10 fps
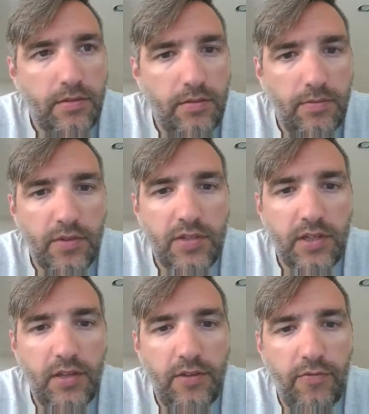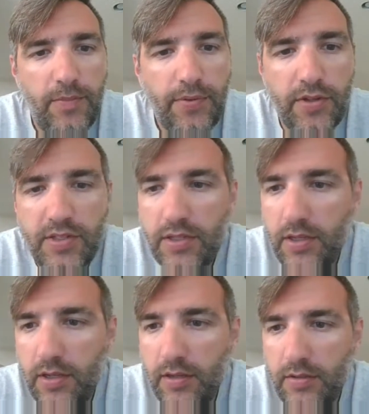Well, looks like I only have one person
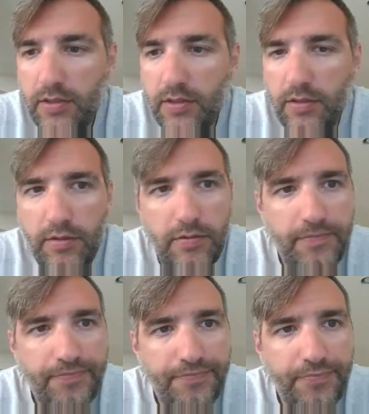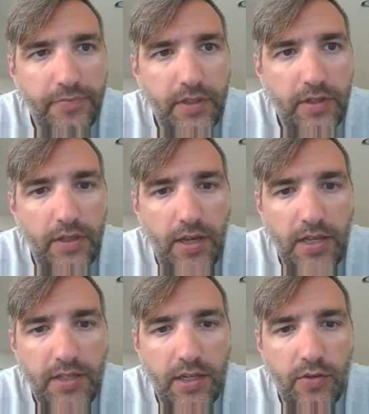in here, so you can
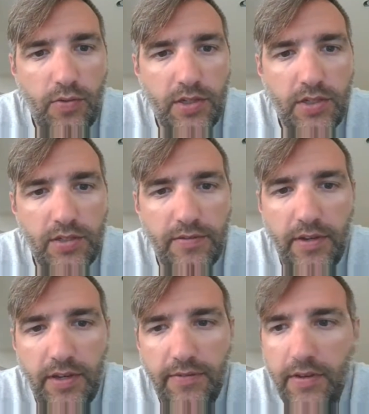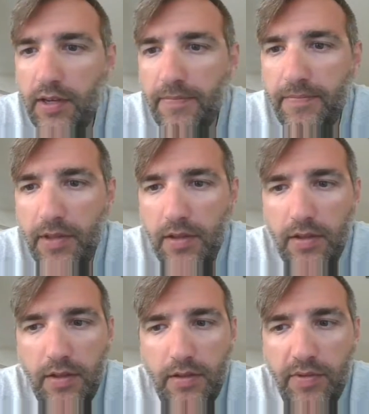ask any questions if you have any.
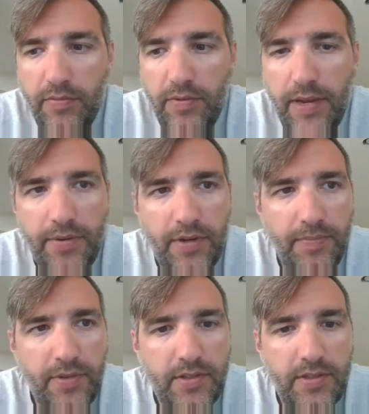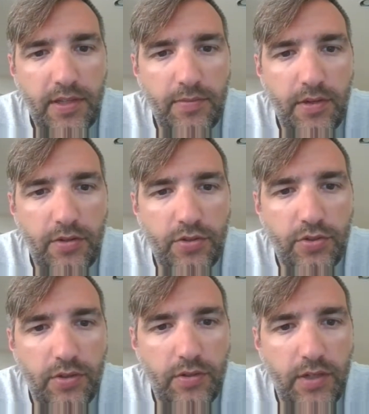Be wrapping up this segment here
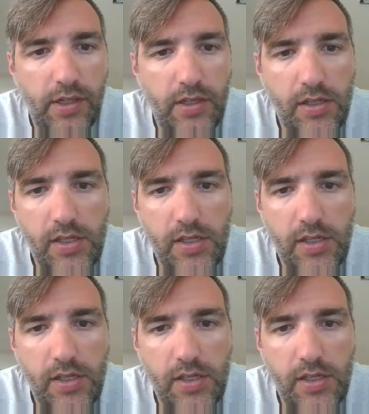shortly.